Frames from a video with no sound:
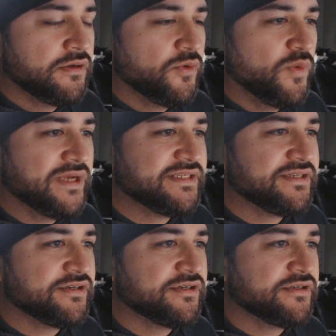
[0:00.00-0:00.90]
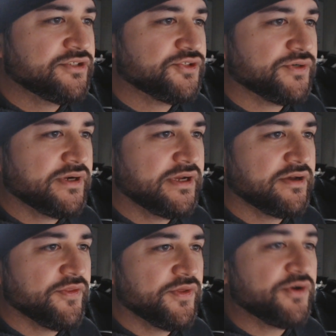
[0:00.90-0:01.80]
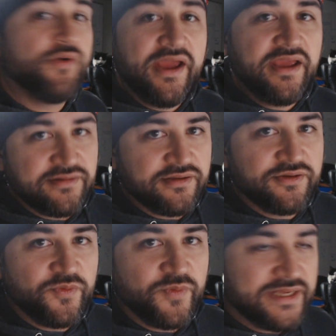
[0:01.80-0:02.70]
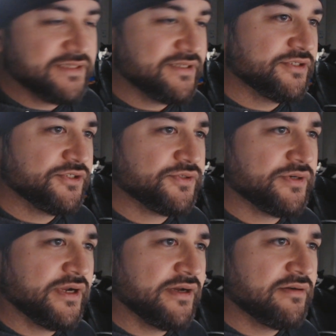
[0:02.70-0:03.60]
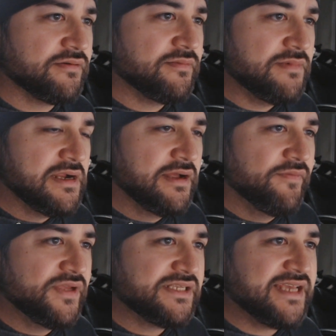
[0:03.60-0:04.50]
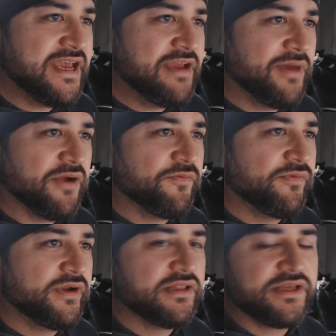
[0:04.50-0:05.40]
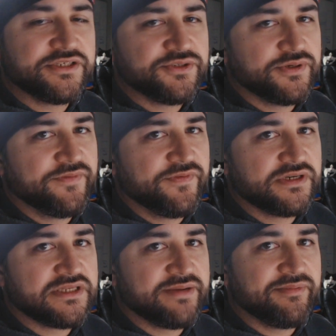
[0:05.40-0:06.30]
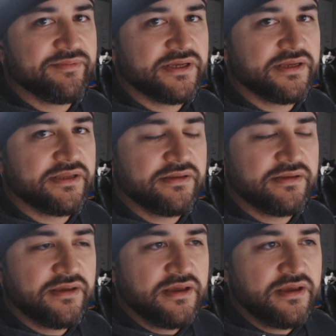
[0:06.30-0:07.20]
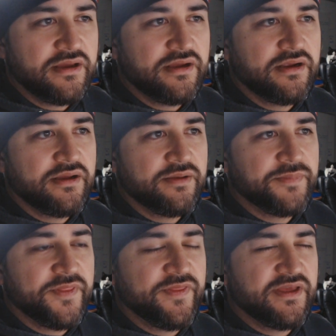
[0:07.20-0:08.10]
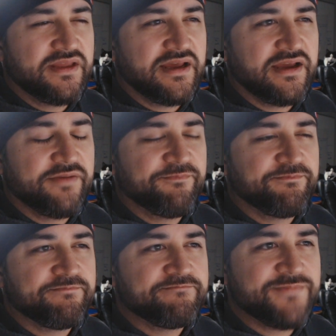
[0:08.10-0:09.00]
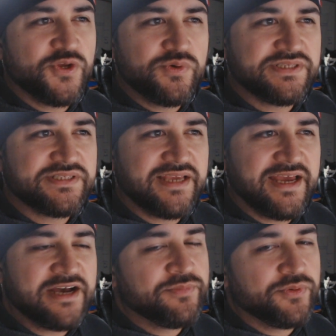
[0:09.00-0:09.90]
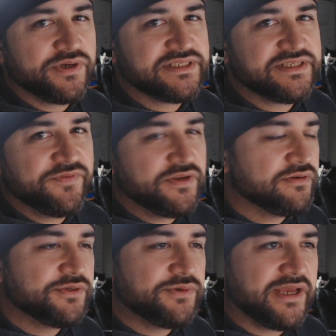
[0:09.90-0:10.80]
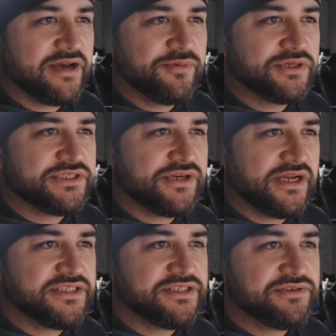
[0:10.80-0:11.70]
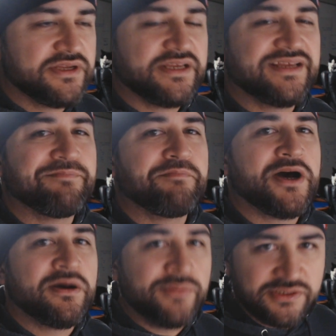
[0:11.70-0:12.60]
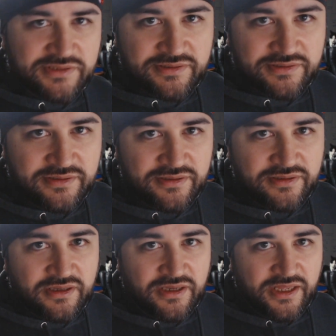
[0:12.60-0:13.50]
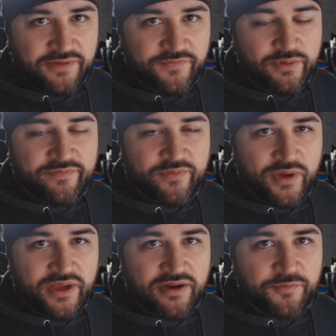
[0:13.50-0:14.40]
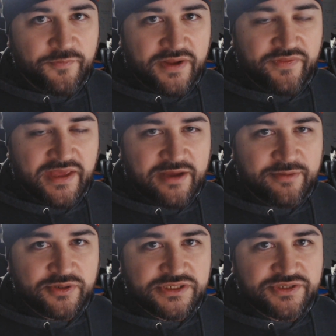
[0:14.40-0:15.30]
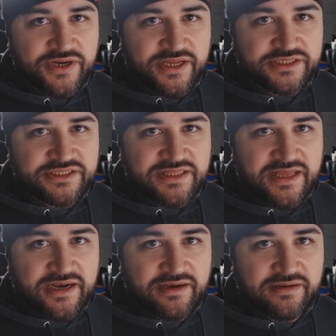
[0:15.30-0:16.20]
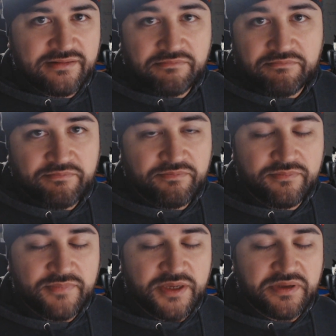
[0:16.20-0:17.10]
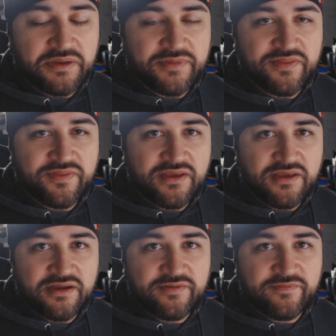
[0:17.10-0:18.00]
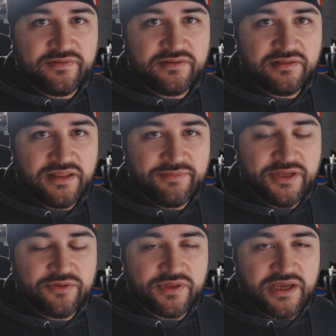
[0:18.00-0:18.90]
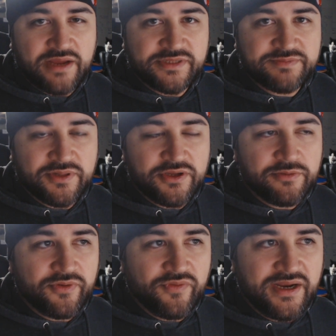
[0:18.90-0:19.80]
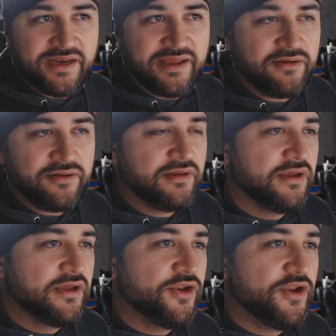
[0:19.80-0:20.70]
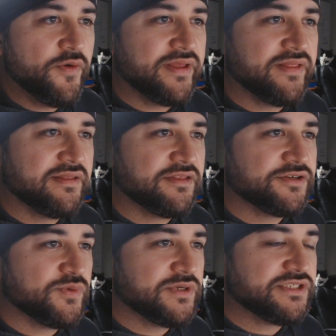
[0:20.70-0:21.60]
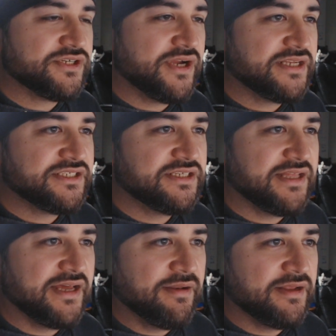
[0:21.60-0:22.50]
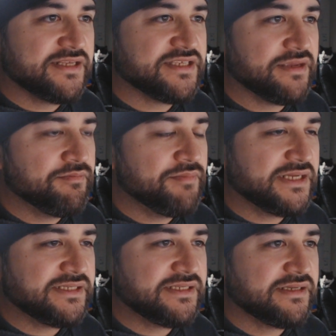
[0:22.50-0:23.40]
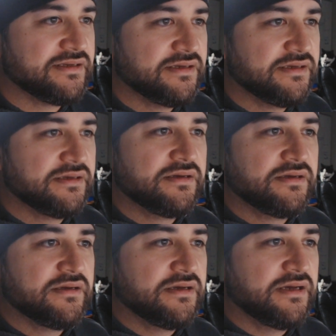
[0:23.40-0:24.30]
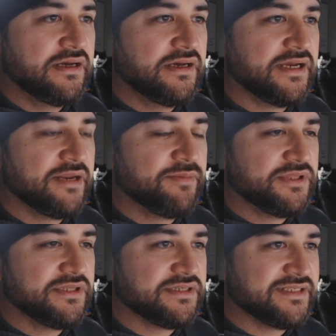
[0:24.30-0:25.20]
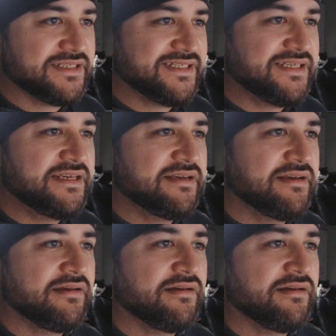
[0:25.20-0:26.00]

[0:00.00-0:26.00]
Western Trail. The Great Western Trail. This game I really enjoyed the first time I played it. But then I noticed the cowboys. don't do a cowboy strategy, you can get pummeled. And if you have a way around the cowboy strategy that maybe I'm not thinking of, let me know in the comments below. But right now, knowing that there's one strategy that is a must, I got to put this on C.